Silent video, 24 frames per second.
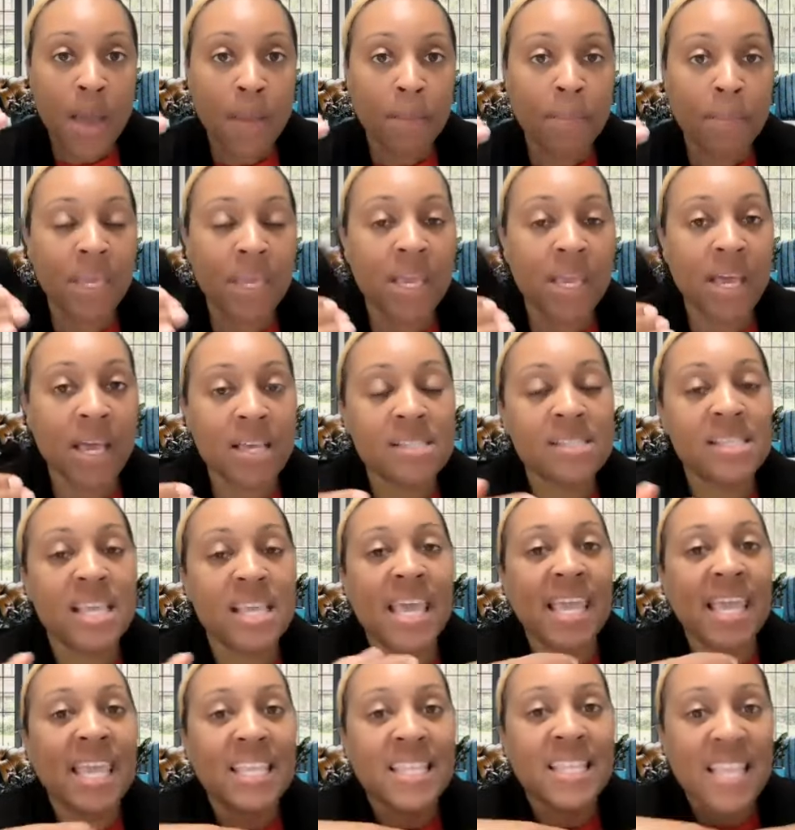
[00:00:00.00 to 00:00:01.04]
because
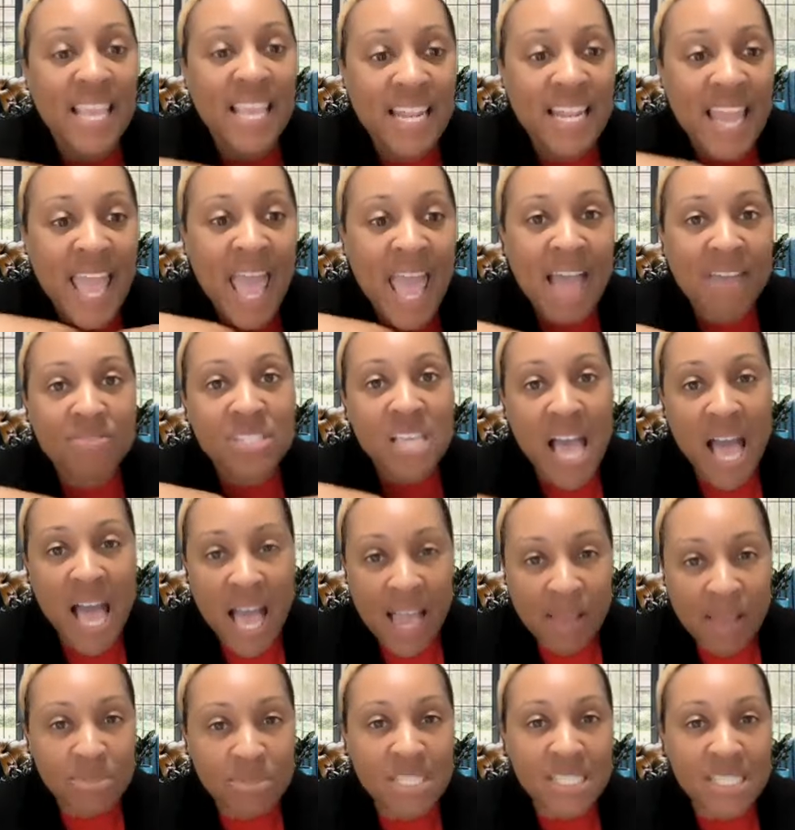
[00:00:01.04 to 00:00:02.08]
it didn't have
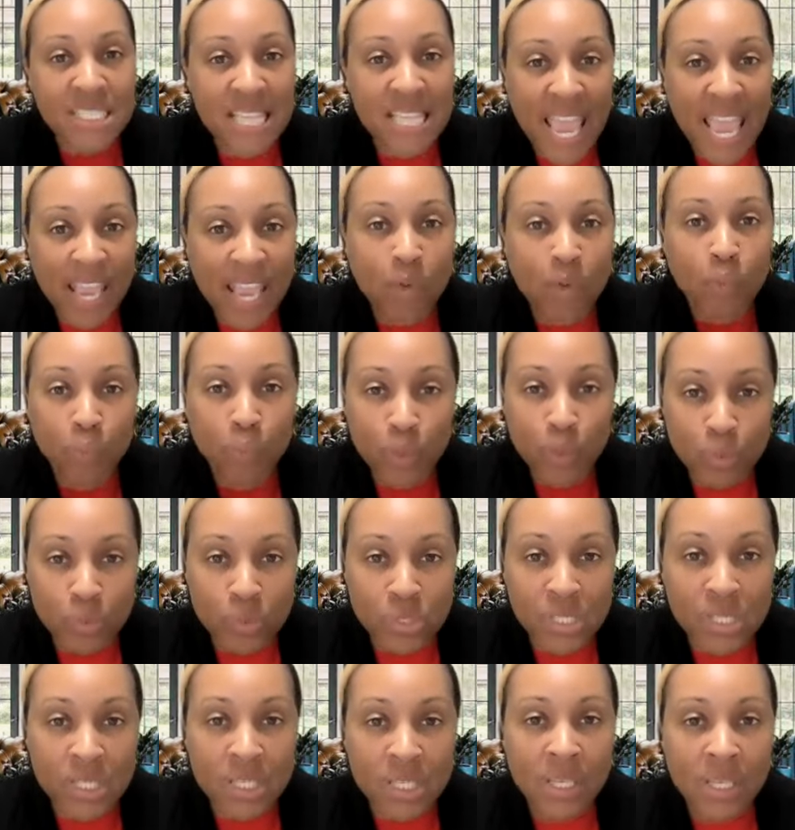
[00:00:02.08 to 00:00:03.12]
time to take root